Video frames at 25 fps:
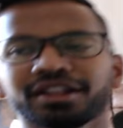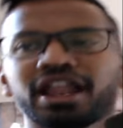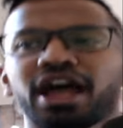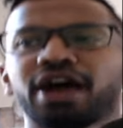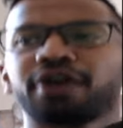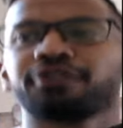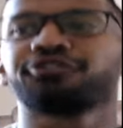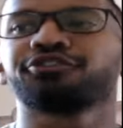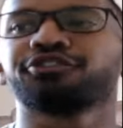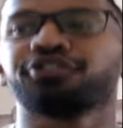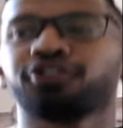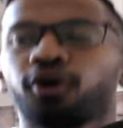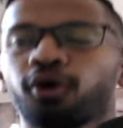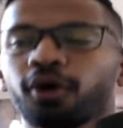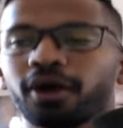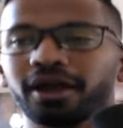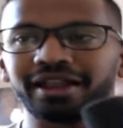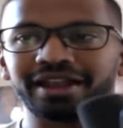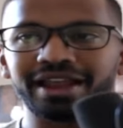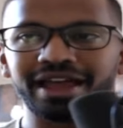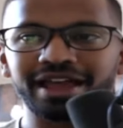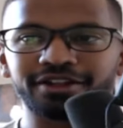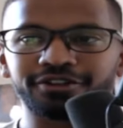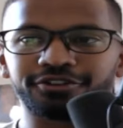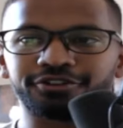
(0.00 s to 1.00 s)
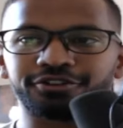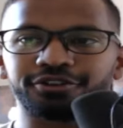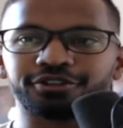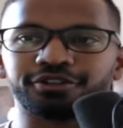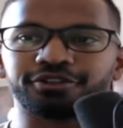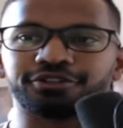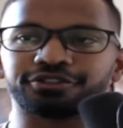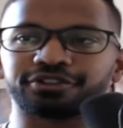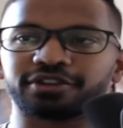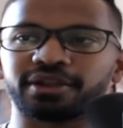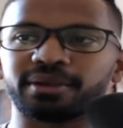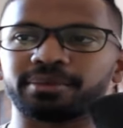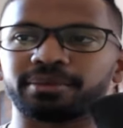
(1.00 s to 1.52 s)
Now to go ahead and enter the
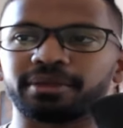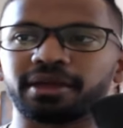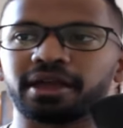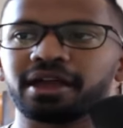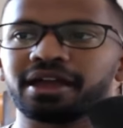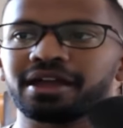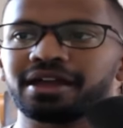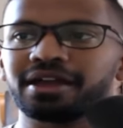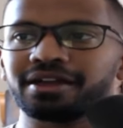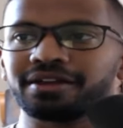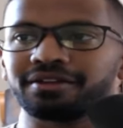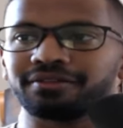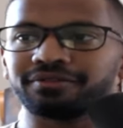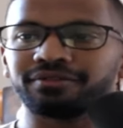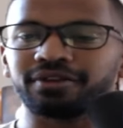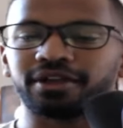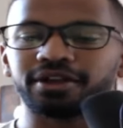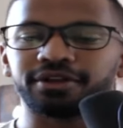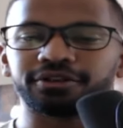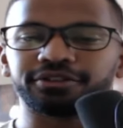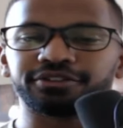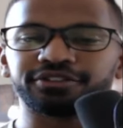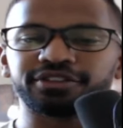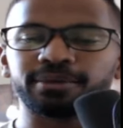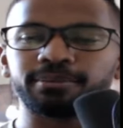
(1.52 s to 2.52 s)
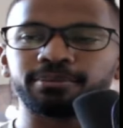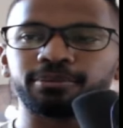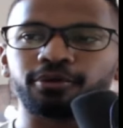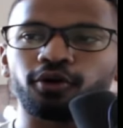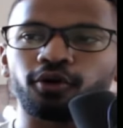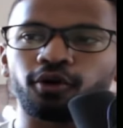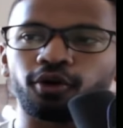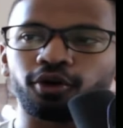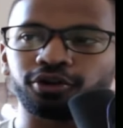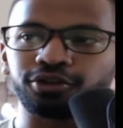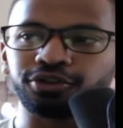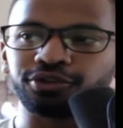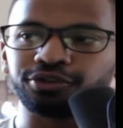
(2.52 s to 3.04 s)
script, very simple.
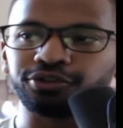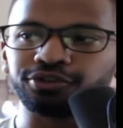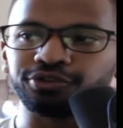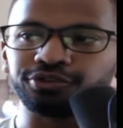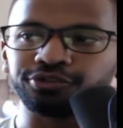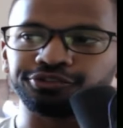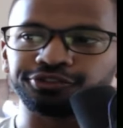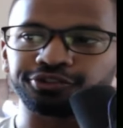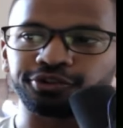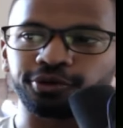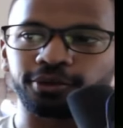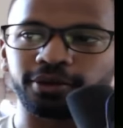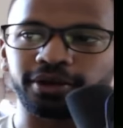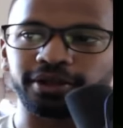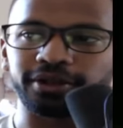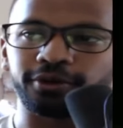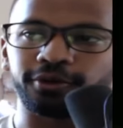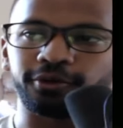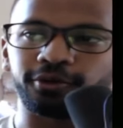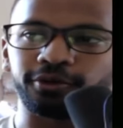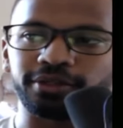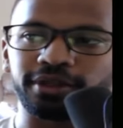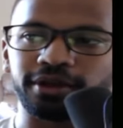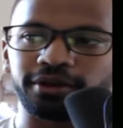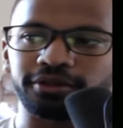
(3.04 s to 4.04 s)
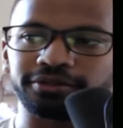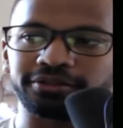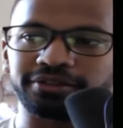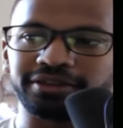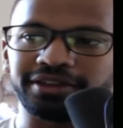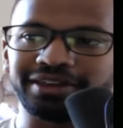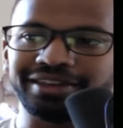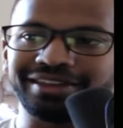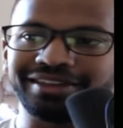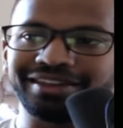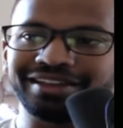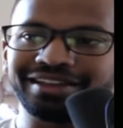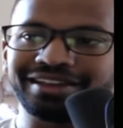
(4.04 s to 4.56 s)
All you do is go ahead and hold
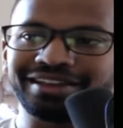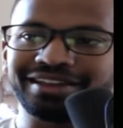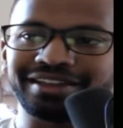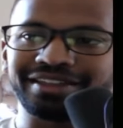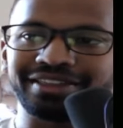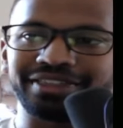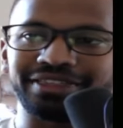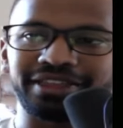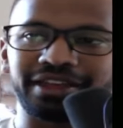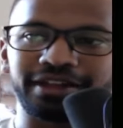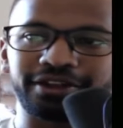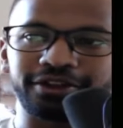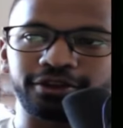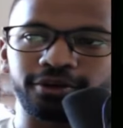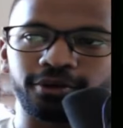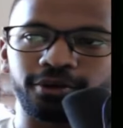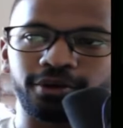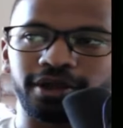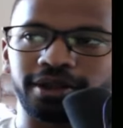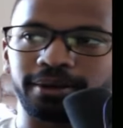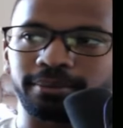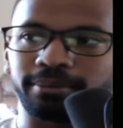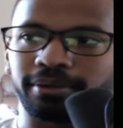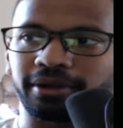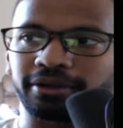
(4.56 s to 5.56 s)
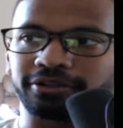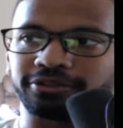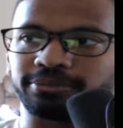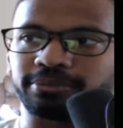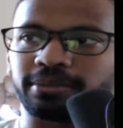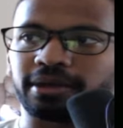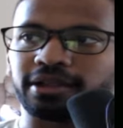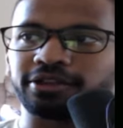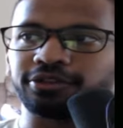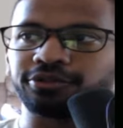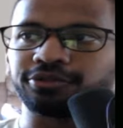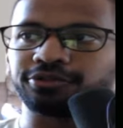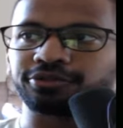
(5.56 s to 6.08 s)
LT, then go ahead and press
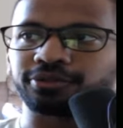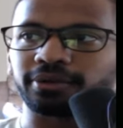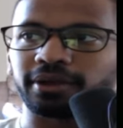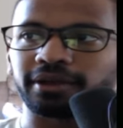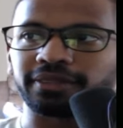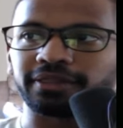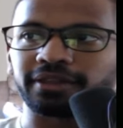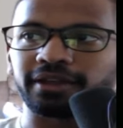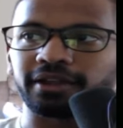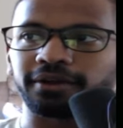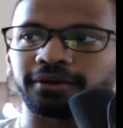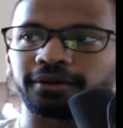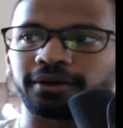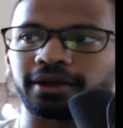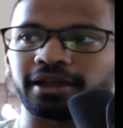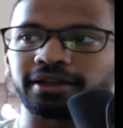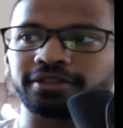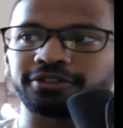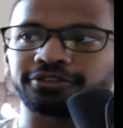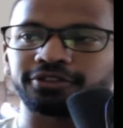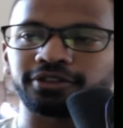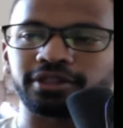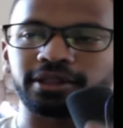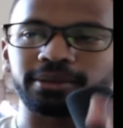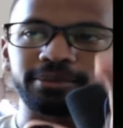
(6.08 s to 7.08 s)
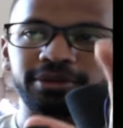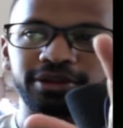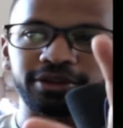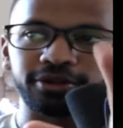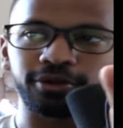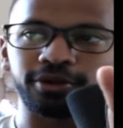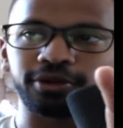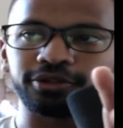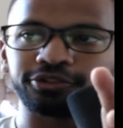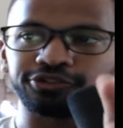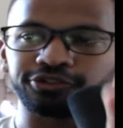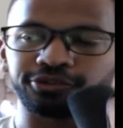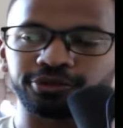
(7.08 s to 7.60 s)
menus right there. All right. So let me
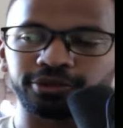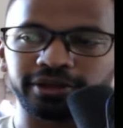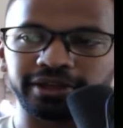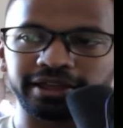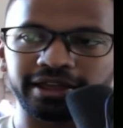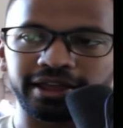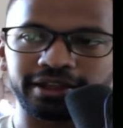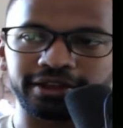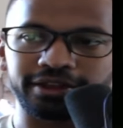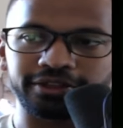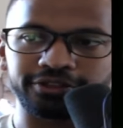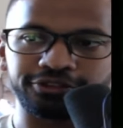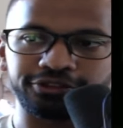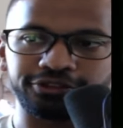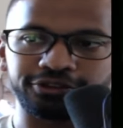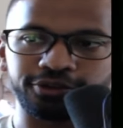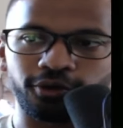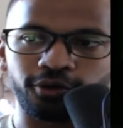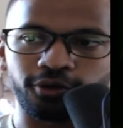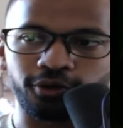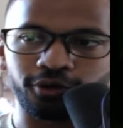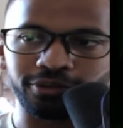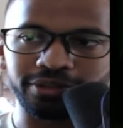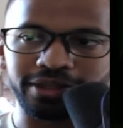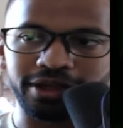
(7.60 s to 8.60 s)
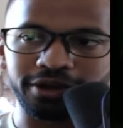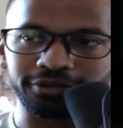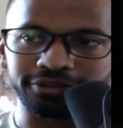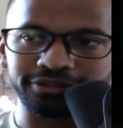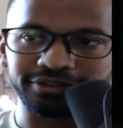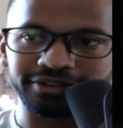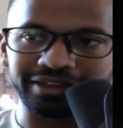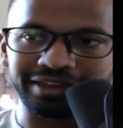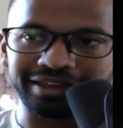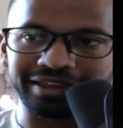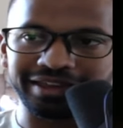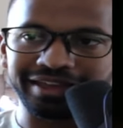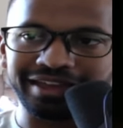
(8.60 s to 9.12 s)
go and show it again. It's you hold
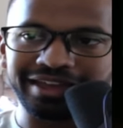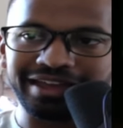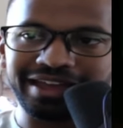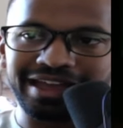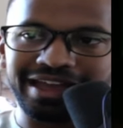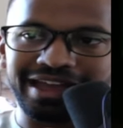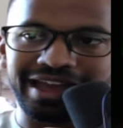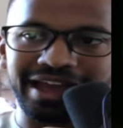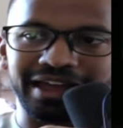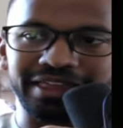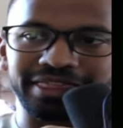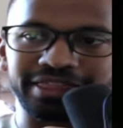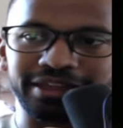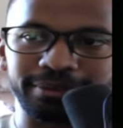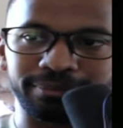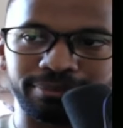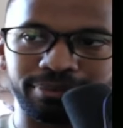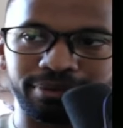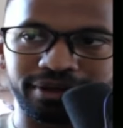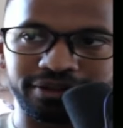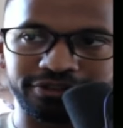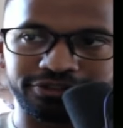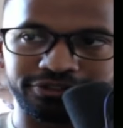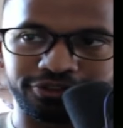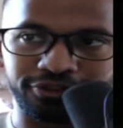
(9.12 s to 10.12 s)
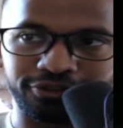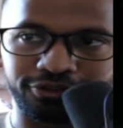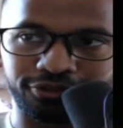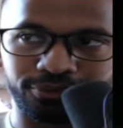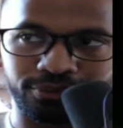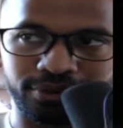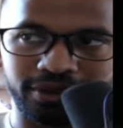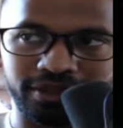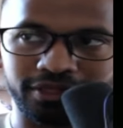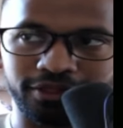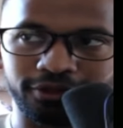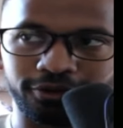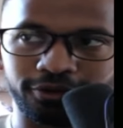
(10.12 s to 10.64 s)
LT and then press the
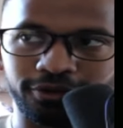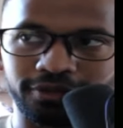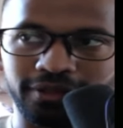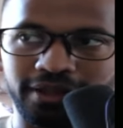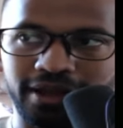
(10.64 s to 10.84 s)
three little